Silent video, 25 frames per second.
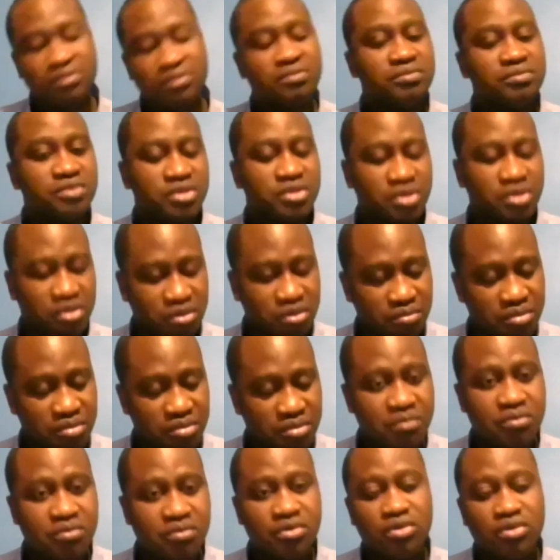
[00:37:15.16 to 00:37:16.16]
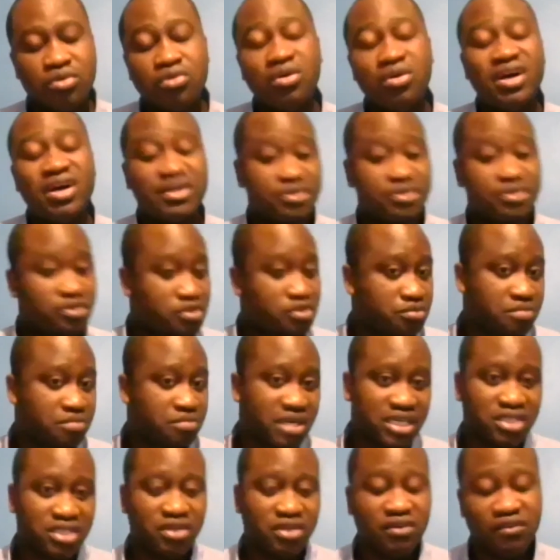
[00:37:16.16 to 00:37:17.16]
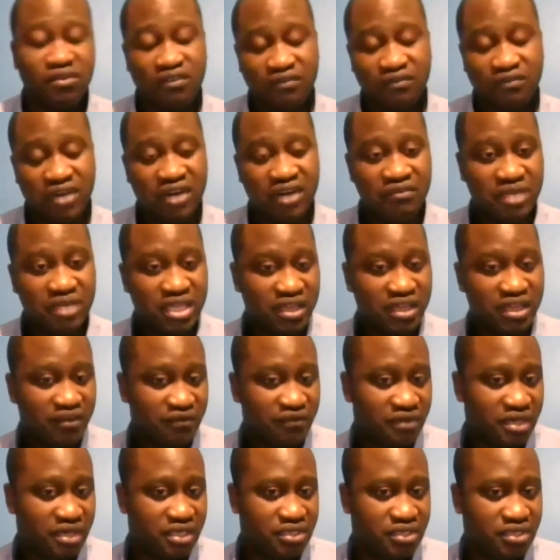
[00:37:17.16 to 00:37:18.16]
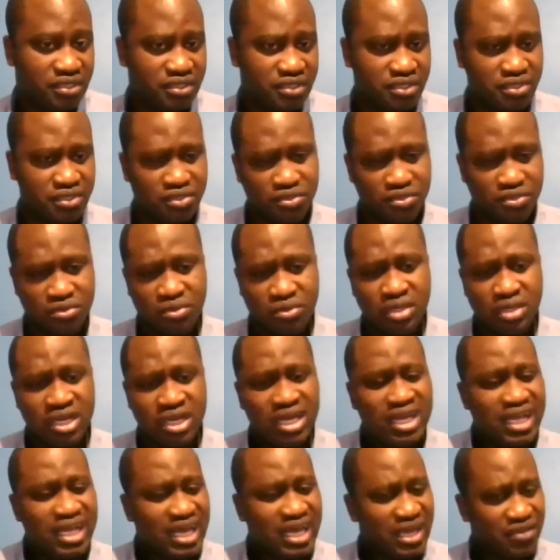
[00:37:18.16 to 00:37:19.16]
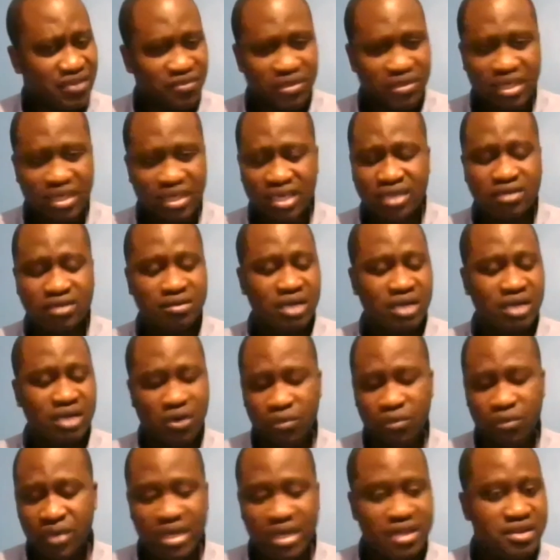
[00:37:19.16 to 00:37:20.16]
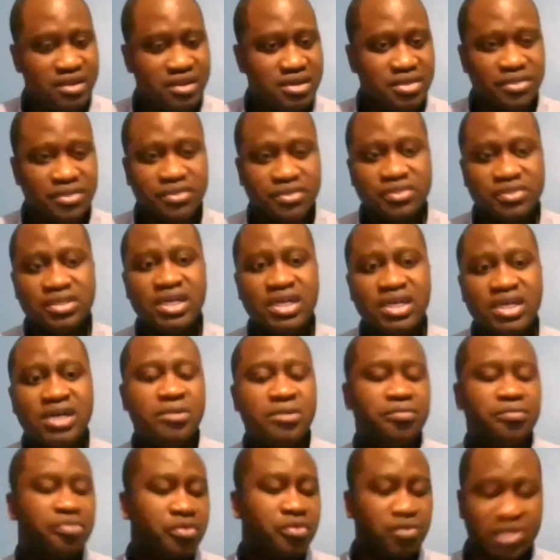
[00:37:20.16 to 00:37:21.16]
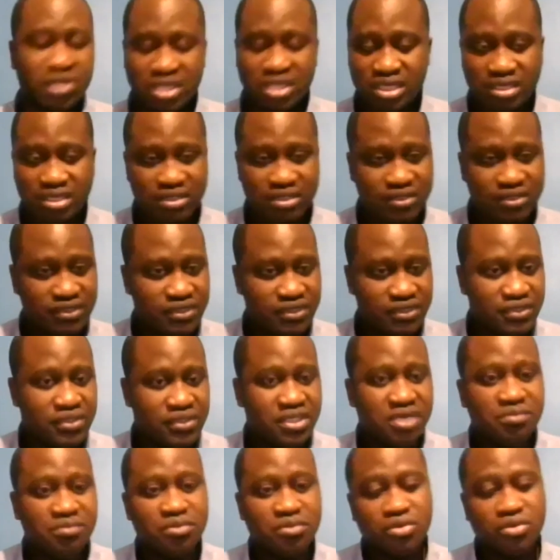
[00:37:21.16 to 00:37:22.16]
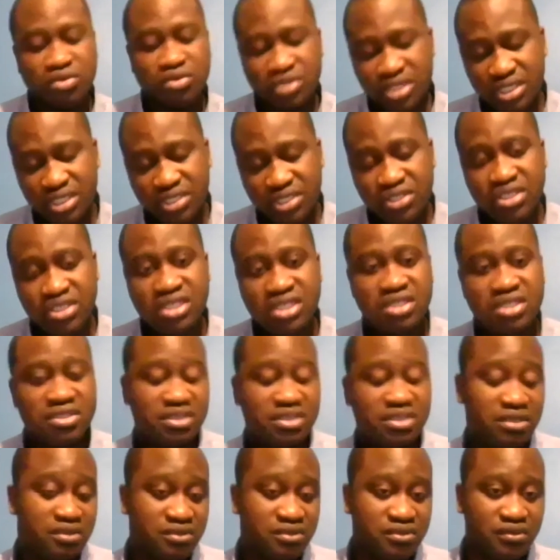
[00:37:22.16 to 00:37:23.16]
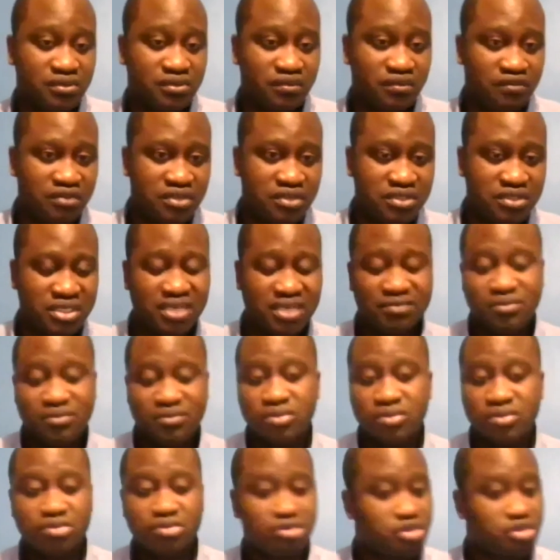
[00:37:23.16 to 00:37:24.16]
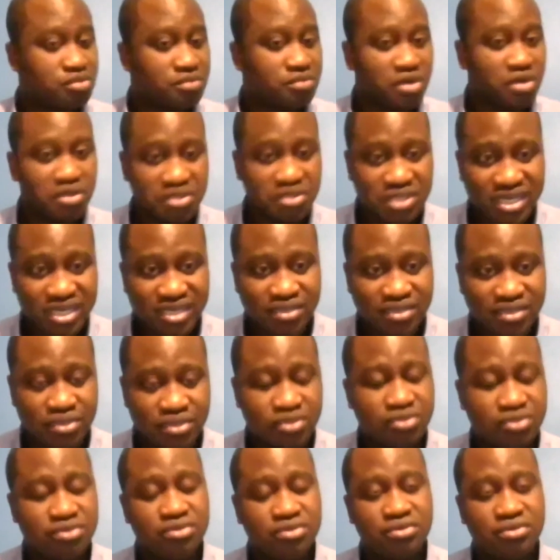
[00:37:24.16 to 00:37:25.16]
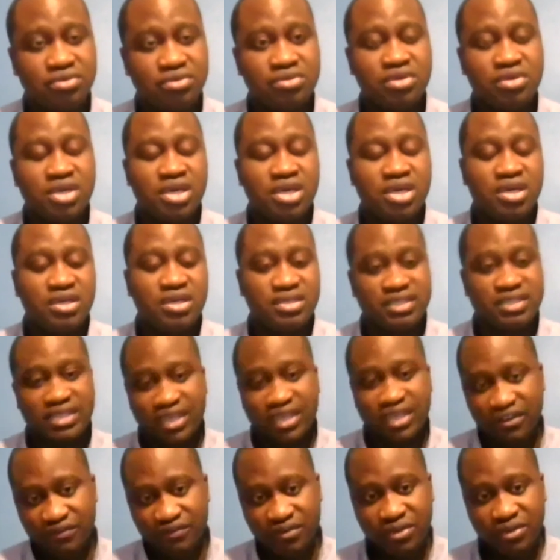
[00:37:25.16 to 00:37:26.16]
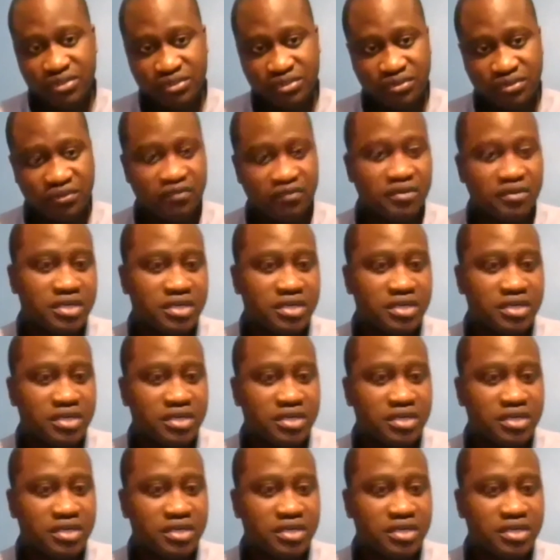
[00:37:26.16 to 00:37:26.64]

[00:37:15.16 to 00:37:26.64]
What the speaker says: young people who are suspected of having FASD. So I think awareness within the system will really change a lot of things. And no small thanks to the efforts of